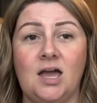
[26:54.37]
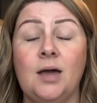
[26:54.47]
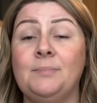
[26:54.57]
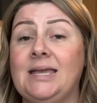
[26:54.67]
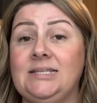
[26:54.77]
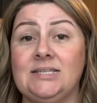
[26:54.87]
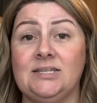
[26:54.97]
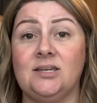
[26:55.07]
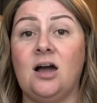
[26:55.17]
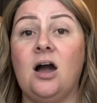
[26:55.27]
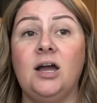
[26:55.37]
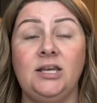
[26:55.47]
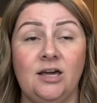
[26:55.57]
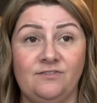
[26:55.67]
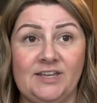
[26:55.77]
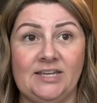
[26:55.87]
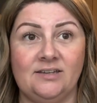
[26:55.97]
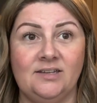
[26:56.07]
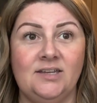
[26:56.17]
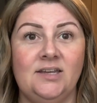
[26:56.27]
amazing. I love it.
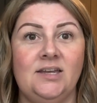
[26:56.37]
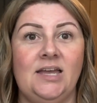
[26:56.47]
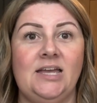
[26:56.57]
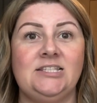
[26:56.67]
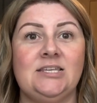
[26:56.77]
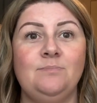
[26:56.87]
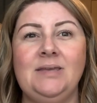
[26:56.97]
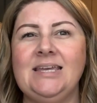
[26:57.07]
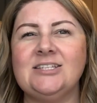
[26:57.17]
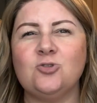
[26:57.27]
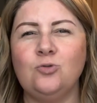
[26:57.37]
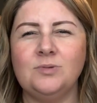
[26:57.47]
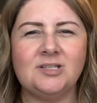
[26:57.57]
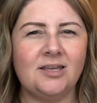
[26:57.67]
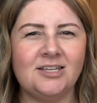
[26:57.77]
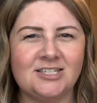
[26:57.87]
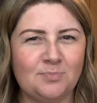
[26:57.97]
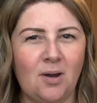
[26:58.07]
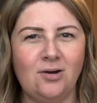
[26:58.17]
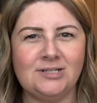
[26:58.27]
To me, it's almost like a
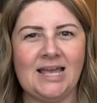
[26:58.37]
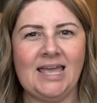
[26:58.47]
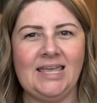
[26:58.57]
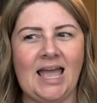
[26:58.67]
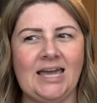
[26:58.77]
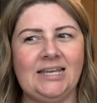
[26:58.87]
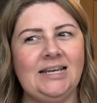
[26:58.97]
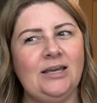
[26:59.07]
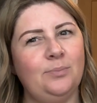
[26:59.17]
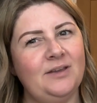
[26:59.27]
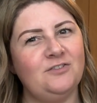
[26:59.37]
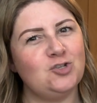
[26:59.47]
spa day and a little bit of a